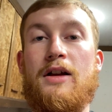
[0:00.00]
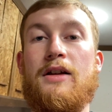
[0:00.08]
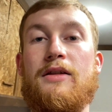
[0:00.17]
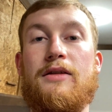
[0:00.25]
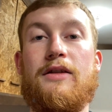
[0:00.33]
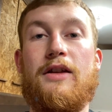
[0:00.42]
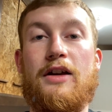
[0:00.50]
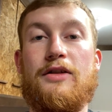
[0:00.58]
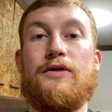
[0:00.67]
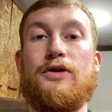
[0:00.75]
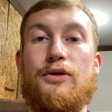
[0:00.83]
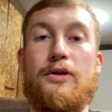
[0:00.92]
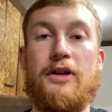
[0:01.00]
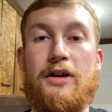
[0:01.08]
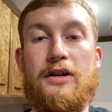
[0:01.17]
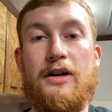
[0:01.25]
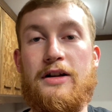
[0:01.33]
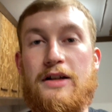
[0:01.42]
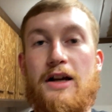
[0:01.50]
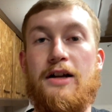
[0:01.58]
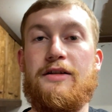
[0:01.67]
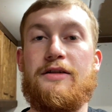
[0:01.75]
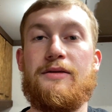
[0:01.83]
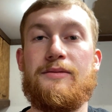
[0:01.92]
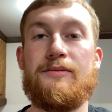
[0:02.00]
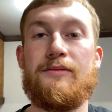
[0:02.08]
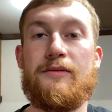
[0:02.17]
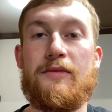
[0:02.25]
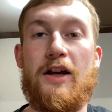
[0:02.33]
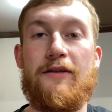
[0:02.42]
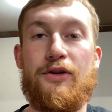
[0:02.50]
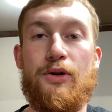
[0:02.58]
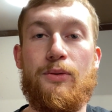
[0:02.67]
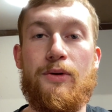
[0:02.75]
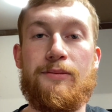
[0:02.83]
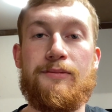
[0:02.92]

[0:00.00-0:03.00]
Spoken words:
And thanks for tuning in today, guys. Have a good one.